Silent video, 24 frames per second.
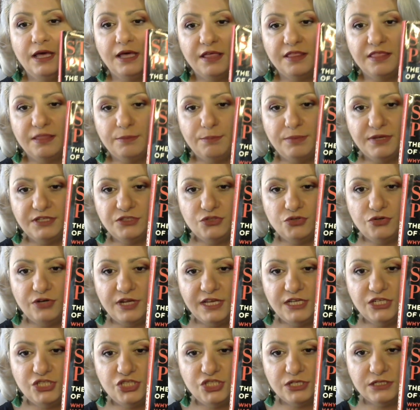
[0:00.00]
The Better
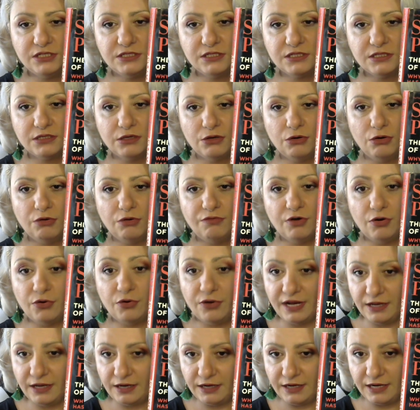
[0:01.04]
Angels of Our
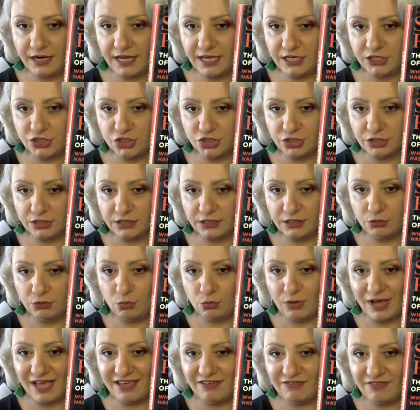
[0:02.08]
Nature
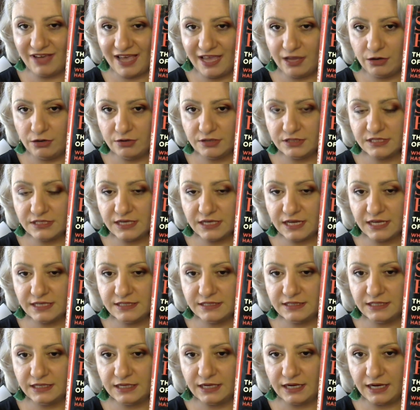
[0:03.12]
Why Violence Has
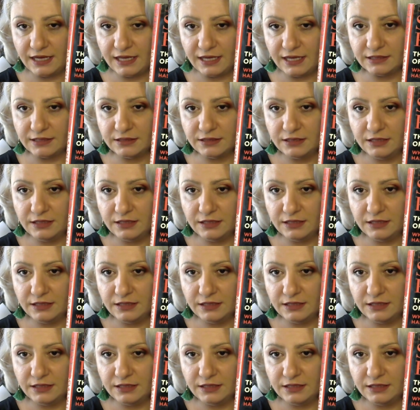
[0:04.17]
Declined.